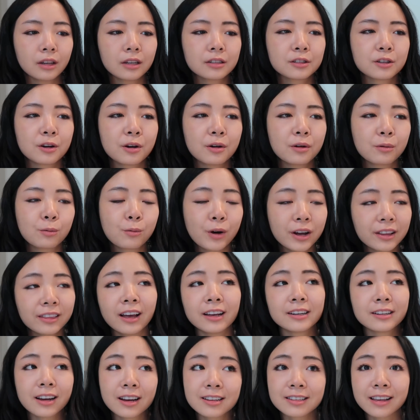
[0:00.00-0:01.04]
So when
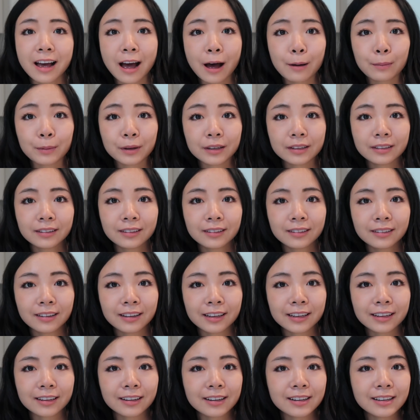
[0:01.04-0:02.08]
that does happen,
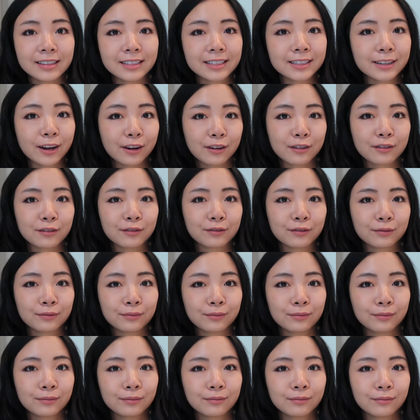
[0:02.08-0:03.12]
like, instead of
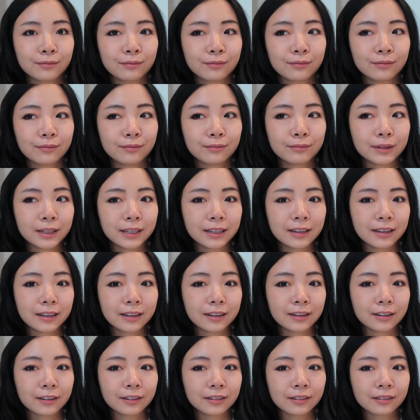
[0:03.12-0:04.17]

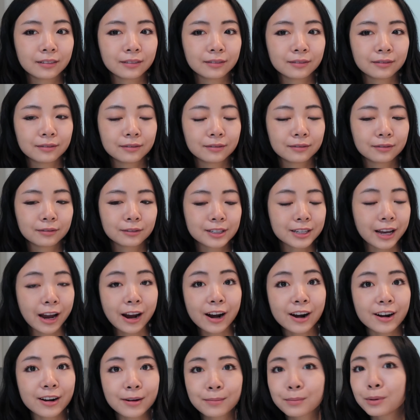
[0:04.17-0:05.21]
being
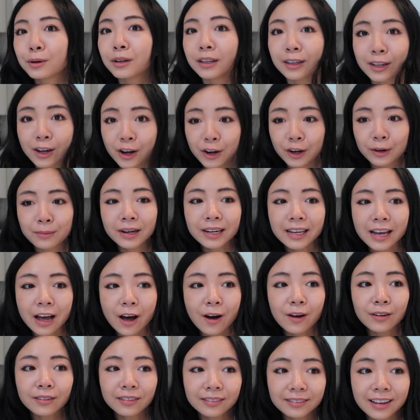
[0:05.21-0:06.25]
scared and pulling all your money
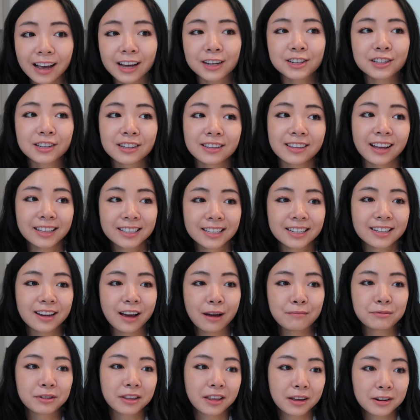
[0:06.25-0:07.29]
out, actually that's the
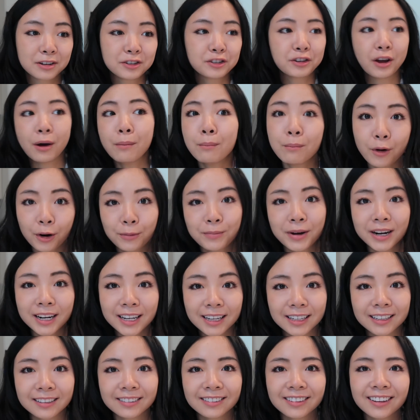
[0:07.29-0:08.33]
time to then dump more
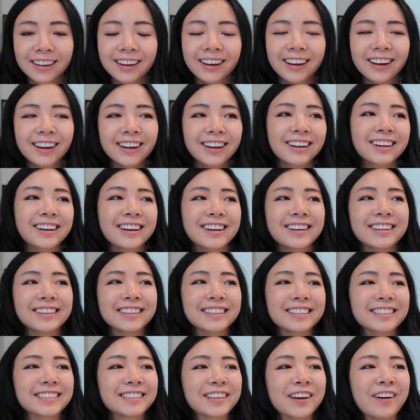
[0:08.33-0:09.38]
money in.
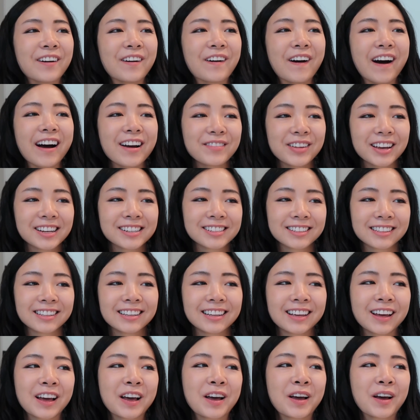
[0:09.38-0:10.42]
So I'm
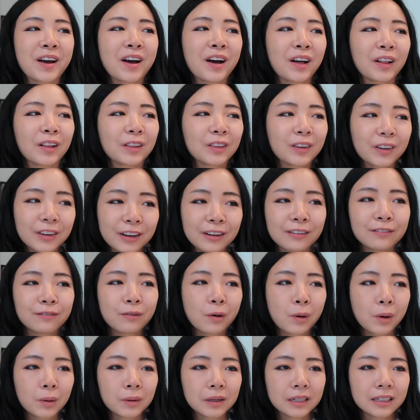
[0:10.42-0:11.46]
actually looking
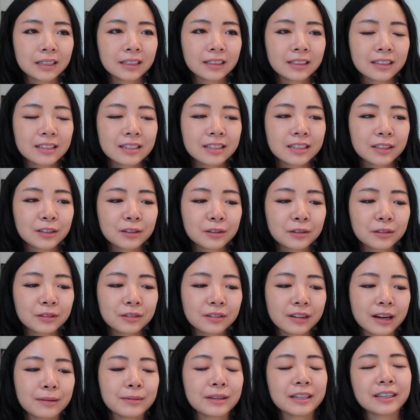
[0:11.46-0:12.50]
forward
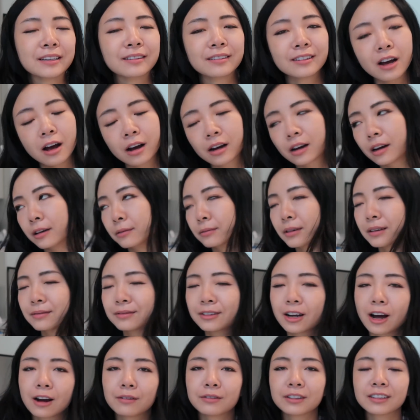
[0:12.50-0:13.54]
to, I mean,
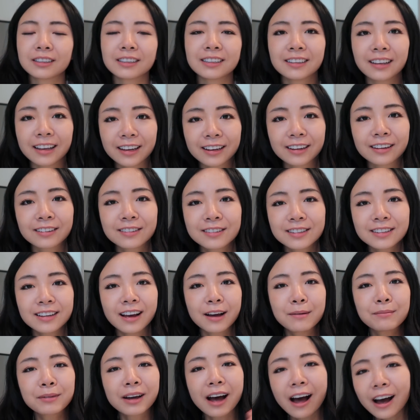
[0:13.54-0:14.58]
I'm not really, like,
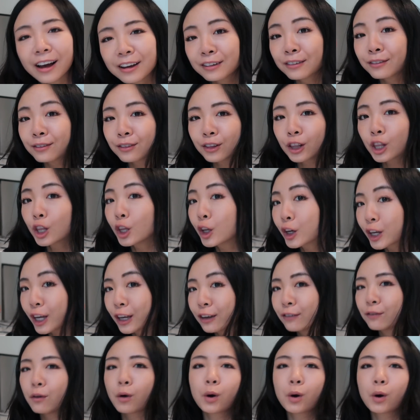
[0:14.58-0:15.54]
I'm kind of looking